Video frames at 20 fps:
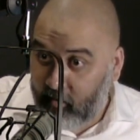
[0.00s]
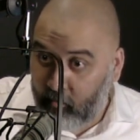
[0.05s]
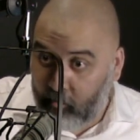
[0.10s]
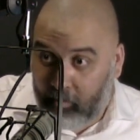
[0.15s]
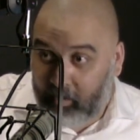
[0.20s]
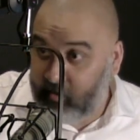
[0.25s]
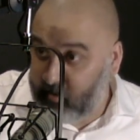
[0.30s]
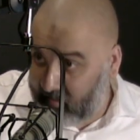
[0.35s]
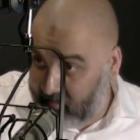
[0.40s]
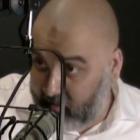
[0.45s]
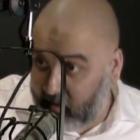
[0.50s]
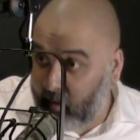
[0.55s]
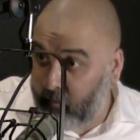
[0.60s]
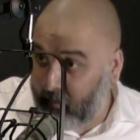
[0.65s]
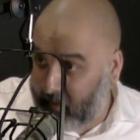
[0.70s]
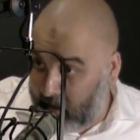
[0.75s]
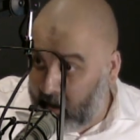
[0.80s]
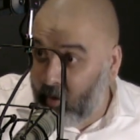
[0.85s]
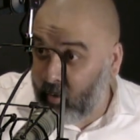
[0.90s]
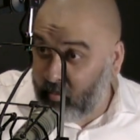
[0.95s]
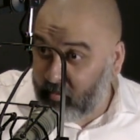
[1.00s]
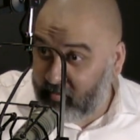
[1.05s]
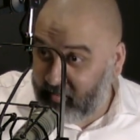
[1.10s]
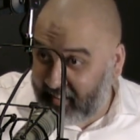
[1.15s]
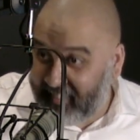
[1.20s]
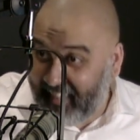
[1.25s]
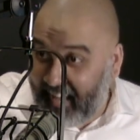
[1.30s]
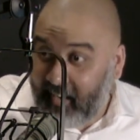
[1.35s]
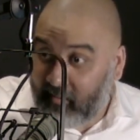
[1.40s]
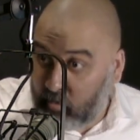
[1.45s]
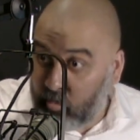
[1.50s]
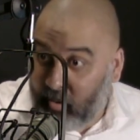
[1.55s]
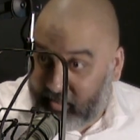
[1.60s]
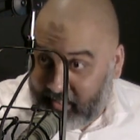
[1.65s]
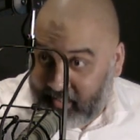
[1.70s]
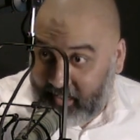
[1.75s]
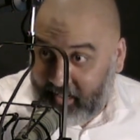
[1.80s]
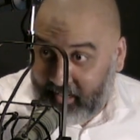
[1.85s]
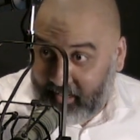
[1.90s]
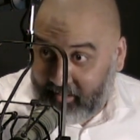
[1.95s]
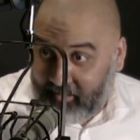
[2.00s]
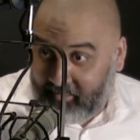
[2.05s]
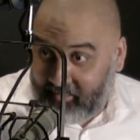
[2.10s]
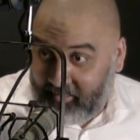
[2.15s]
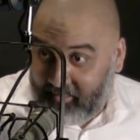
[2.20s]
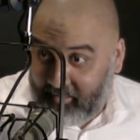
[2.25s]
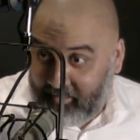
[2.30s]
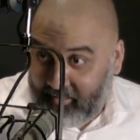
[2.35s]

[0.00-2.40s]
But just let me know that that's what it is.